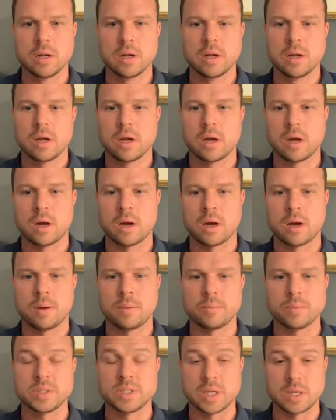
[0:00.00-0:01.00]
uh,
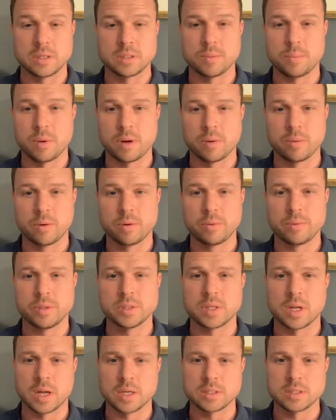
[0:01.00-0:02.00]
we sanded it to bare wood. We used
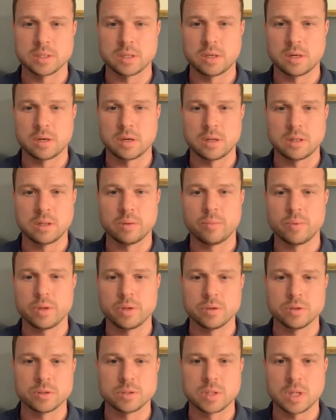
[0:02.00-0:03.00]
an isolator, and then we
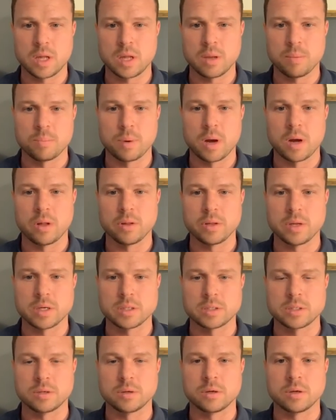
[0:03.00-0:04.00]
used a
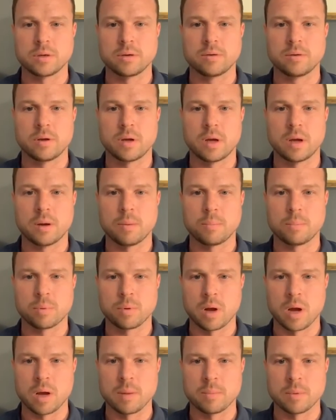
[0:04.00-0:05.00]
polyester uh, primer,